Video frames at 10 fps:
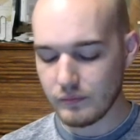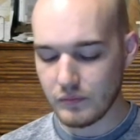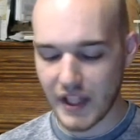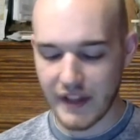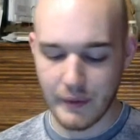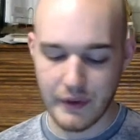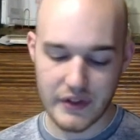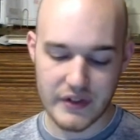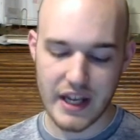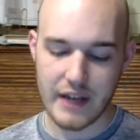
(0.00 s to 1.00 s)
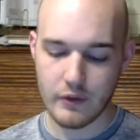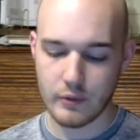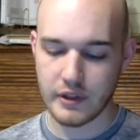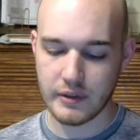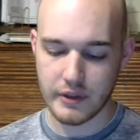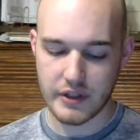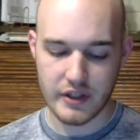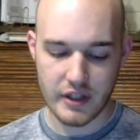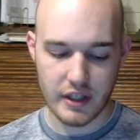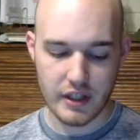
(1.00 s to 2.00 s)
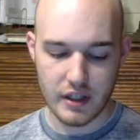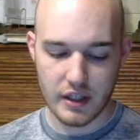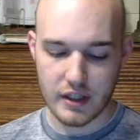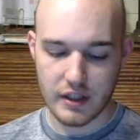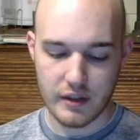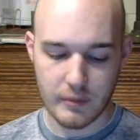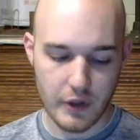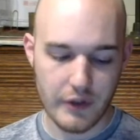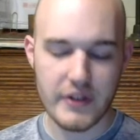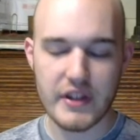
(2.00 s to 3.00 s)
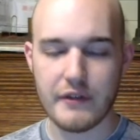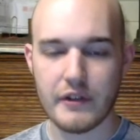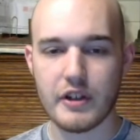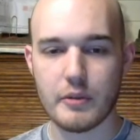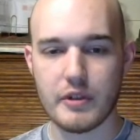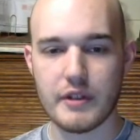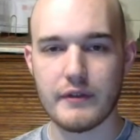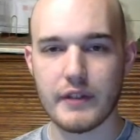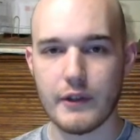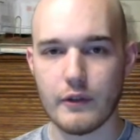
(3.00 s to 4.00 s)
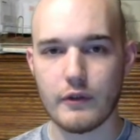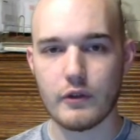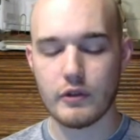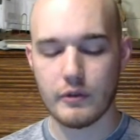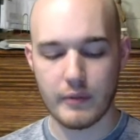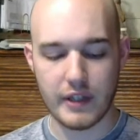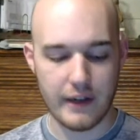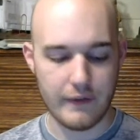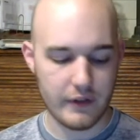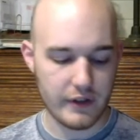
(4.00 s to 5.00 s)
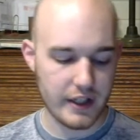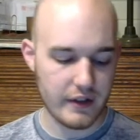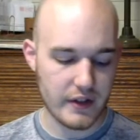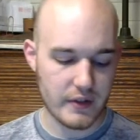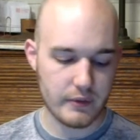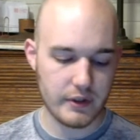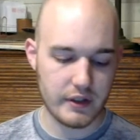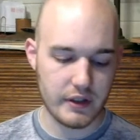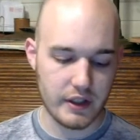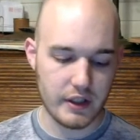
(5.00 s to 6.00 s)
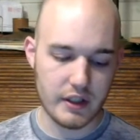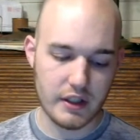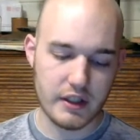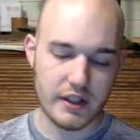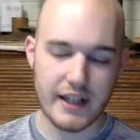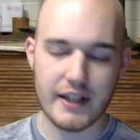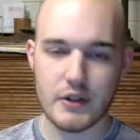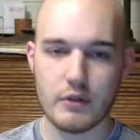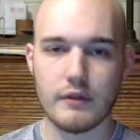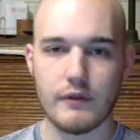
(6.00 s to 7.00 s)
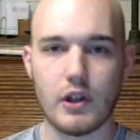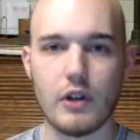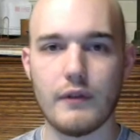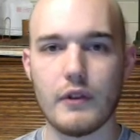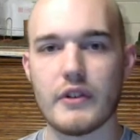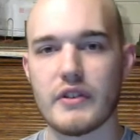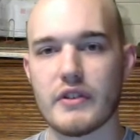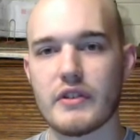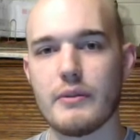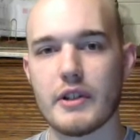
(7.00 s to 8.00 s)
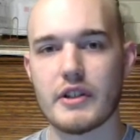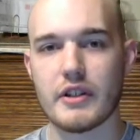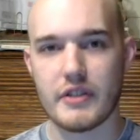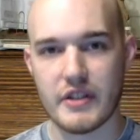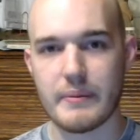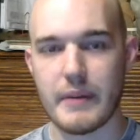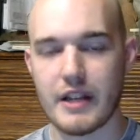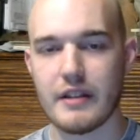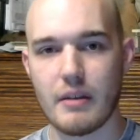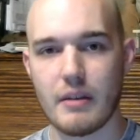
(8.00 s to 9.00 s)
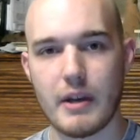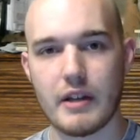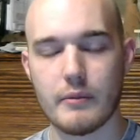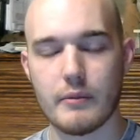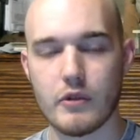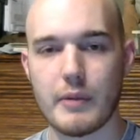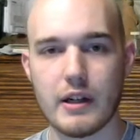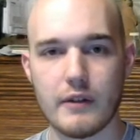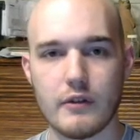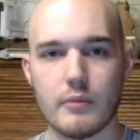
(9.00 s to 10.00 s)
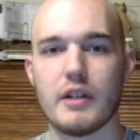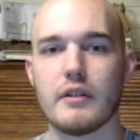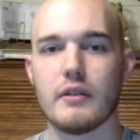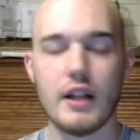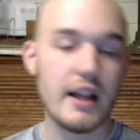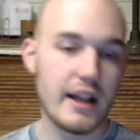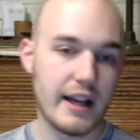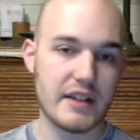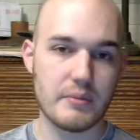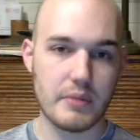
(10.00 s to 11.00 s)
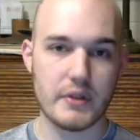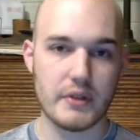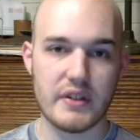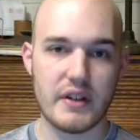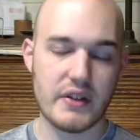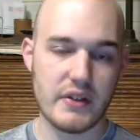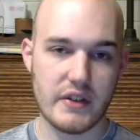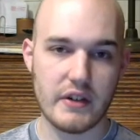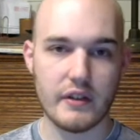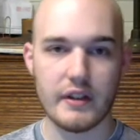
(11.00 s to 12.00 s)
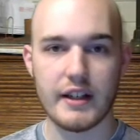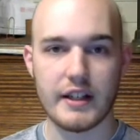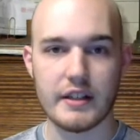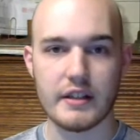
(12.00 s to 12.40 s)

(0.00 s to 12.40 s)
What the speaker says: And then with the Skaven one, which both these I feel like are pretty flavorful, but I feel like this one, kind of to a fault, focuses too much on just making the commander a more powerful model, as opposed to necessarily